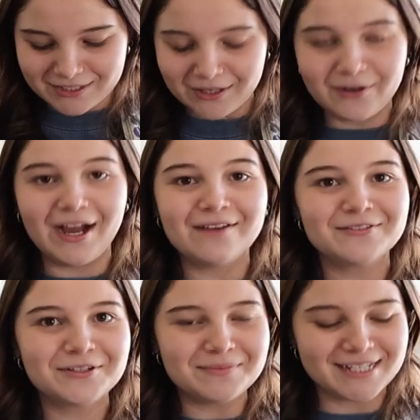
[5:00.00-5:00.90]
So
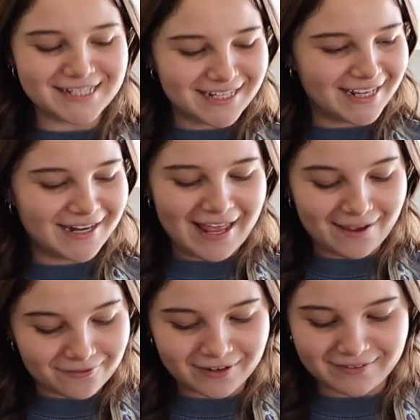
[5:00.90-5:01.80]
after mixing in
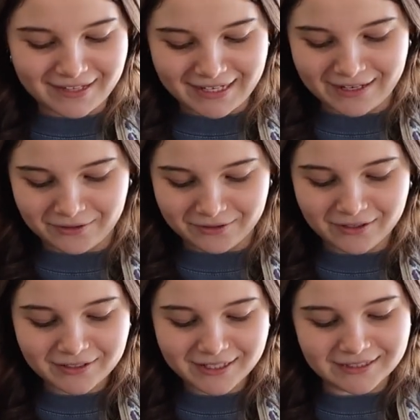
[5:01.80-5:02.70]
everything, it'll
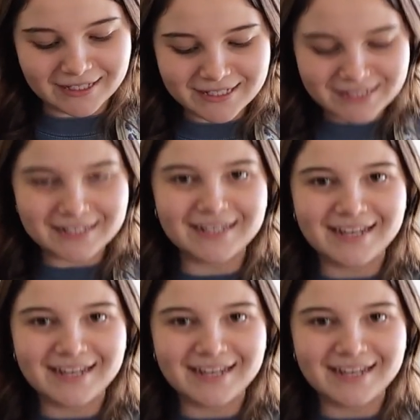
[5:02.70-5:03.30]
look like this,